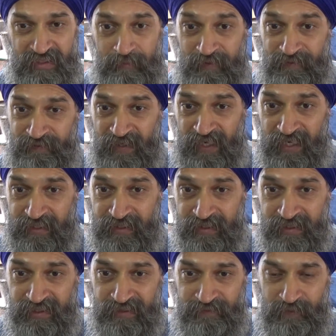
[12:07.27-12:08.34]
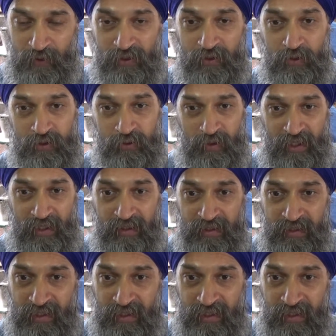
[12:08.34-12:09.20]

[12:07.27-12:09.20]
the flag for a Gurdwara,